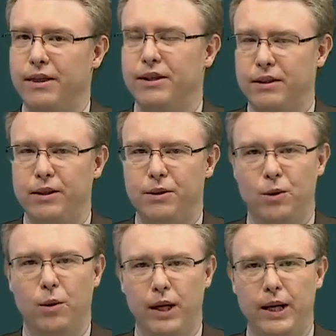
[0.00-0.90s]
this needs
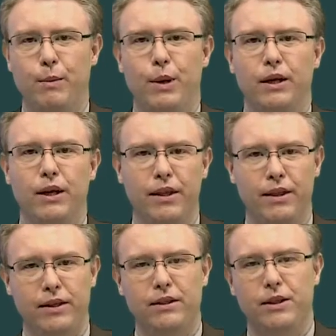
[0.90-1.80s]
to go in an email,
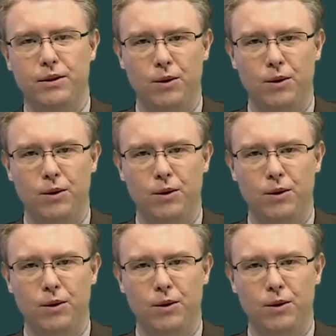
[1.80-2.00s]
this needs